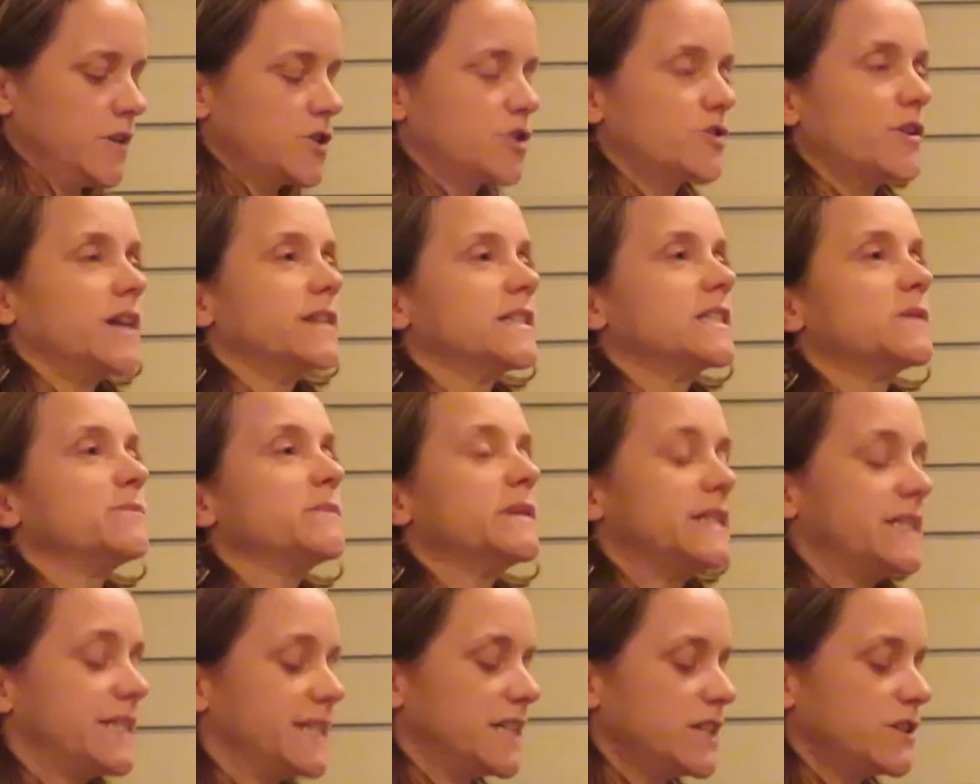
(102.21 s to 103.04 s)

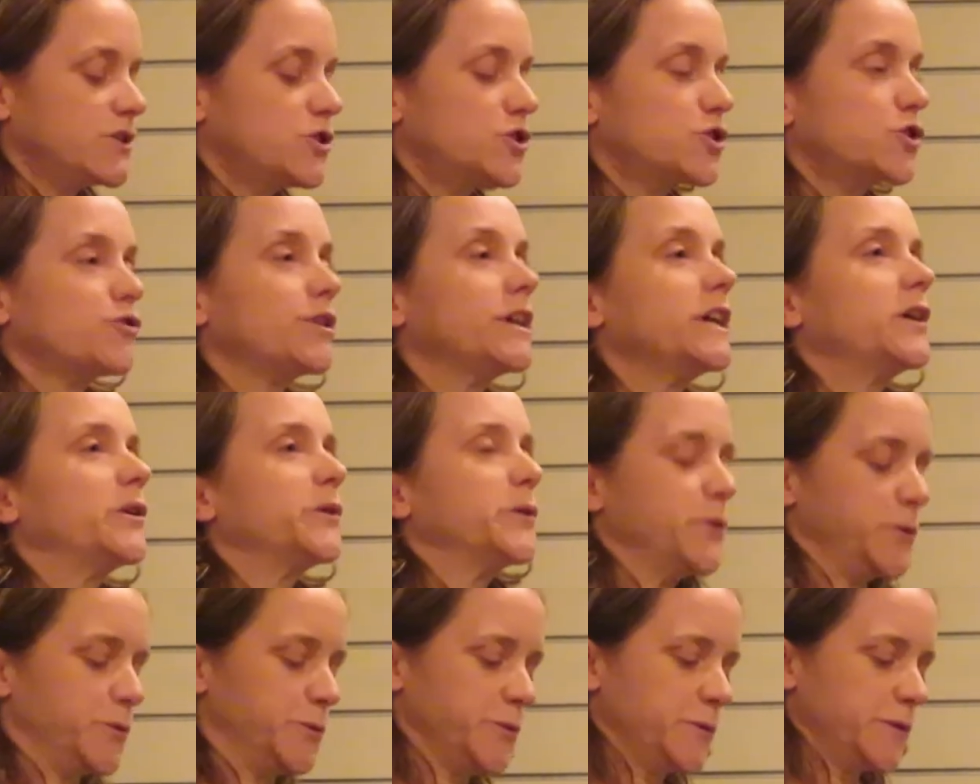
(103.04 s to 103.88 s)
transmitting
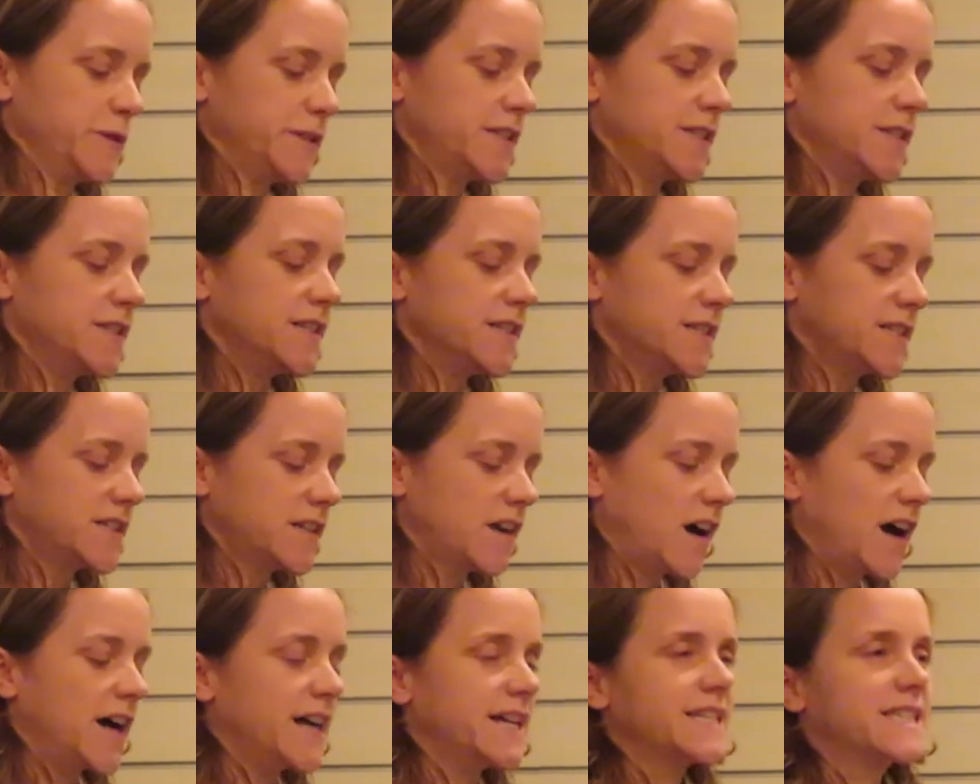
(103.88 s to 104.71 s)
treacle to
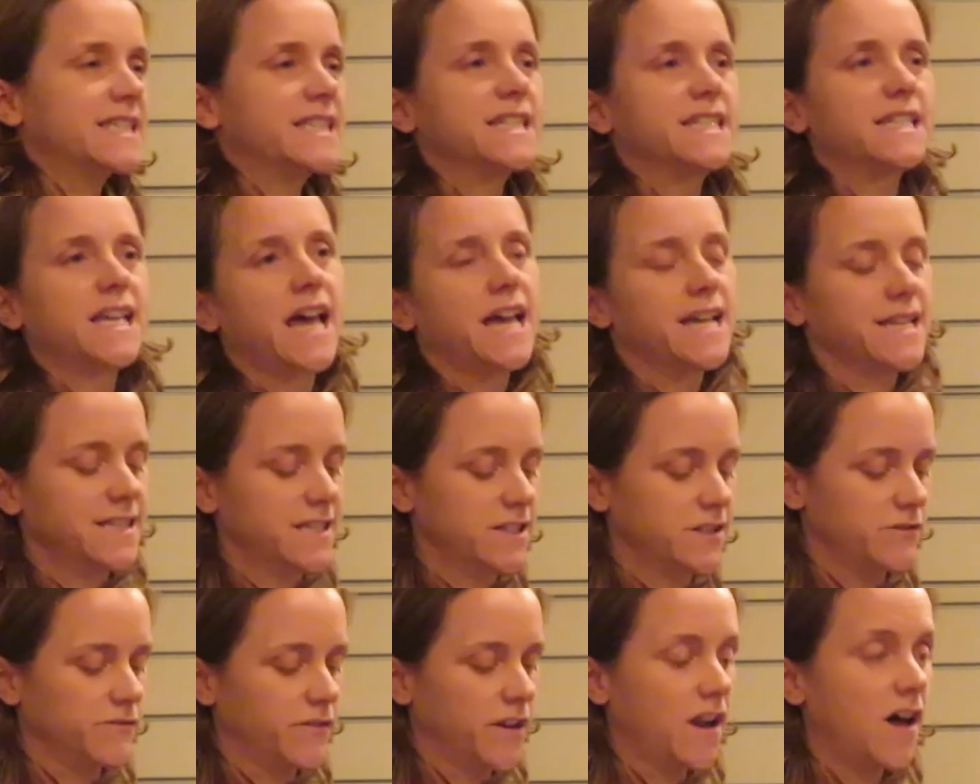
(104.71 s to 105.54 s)
disguise the
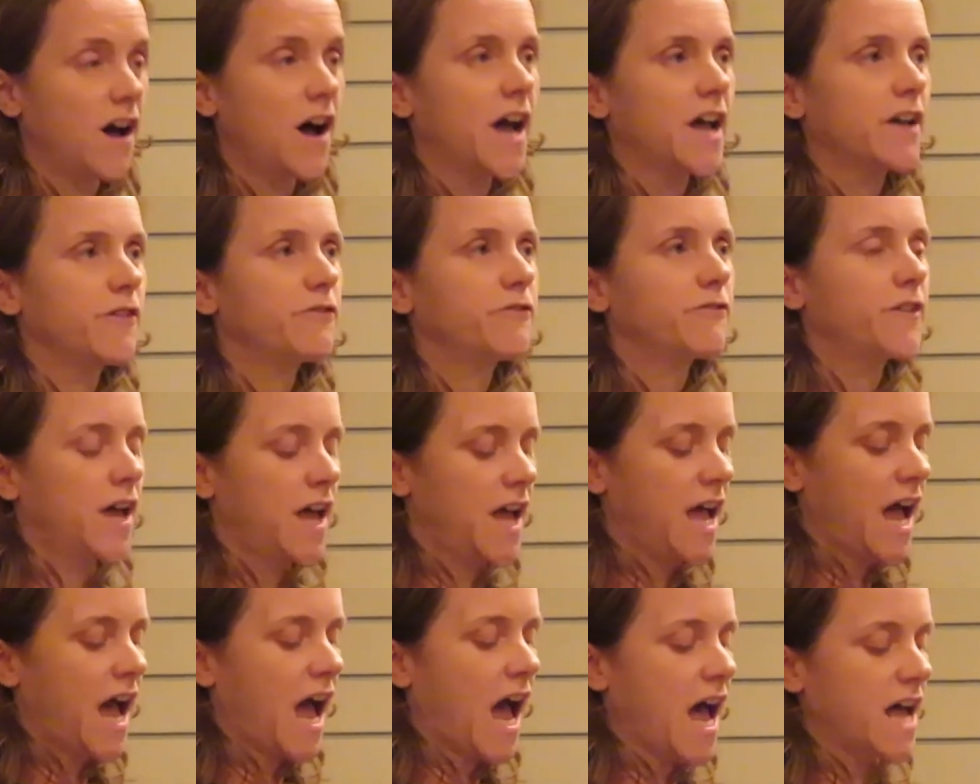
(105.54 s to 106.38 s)
taste of life
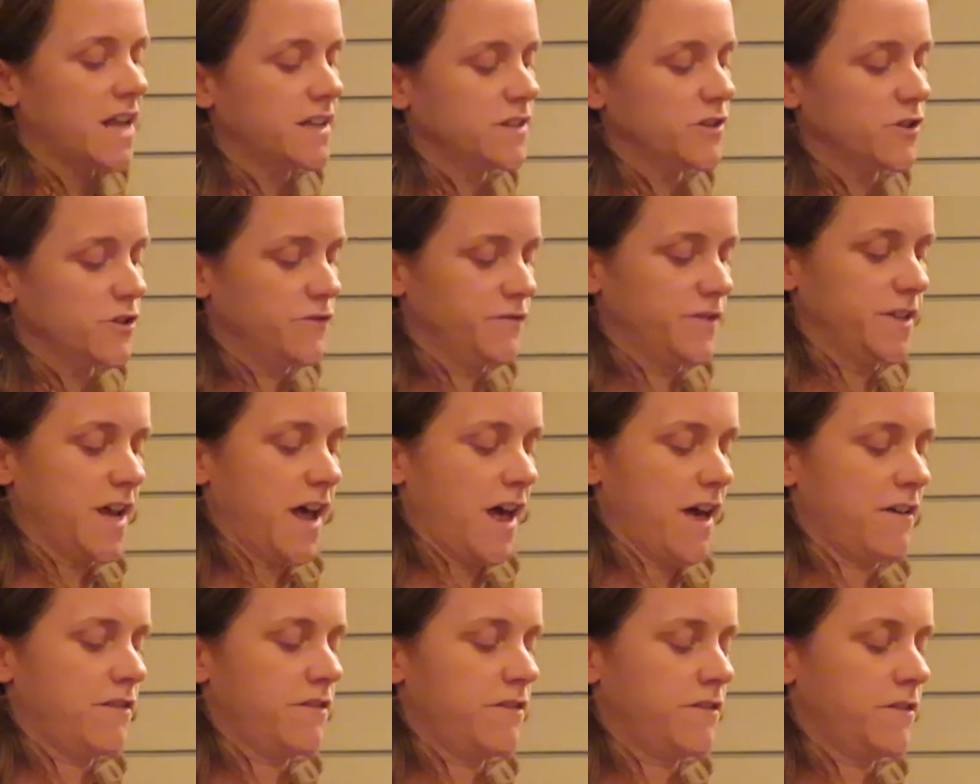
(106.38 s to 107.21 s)
and of
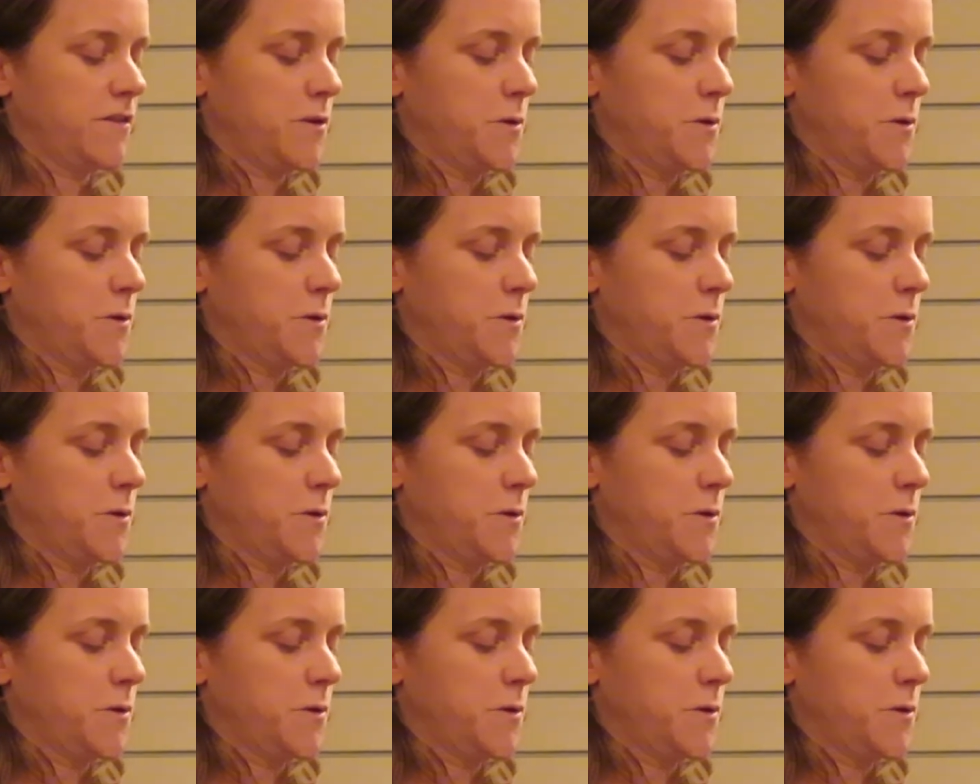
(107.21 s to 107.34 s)
death.